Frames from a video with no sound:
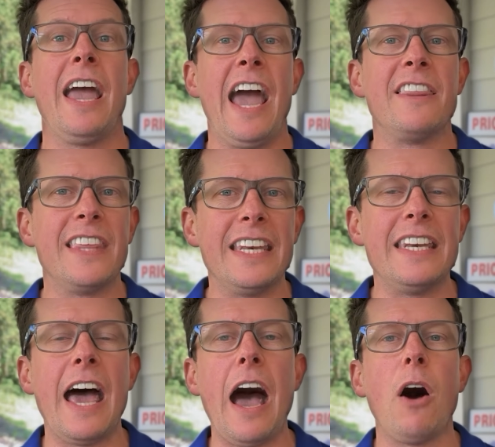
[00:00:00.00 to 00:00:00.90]
and that
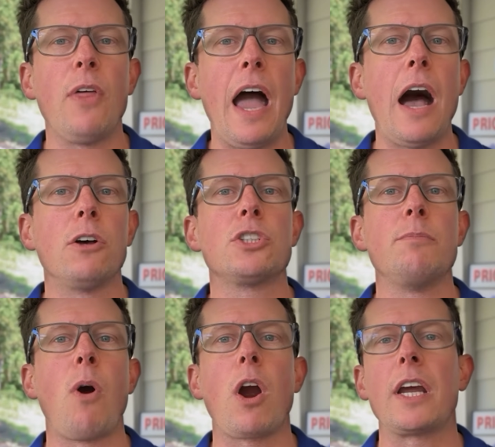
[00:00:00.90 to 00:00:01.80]
now the housing
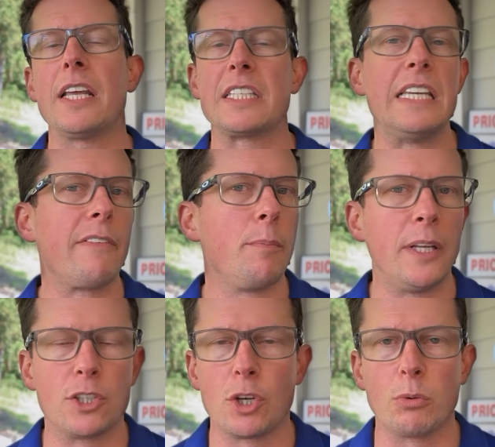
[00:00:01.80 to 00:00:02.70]
market has never
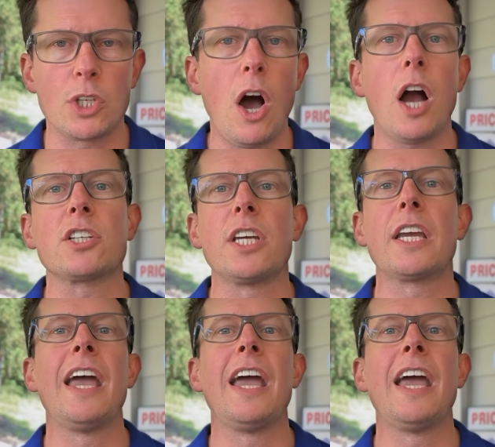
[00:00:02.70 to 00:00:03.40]
been so toxic.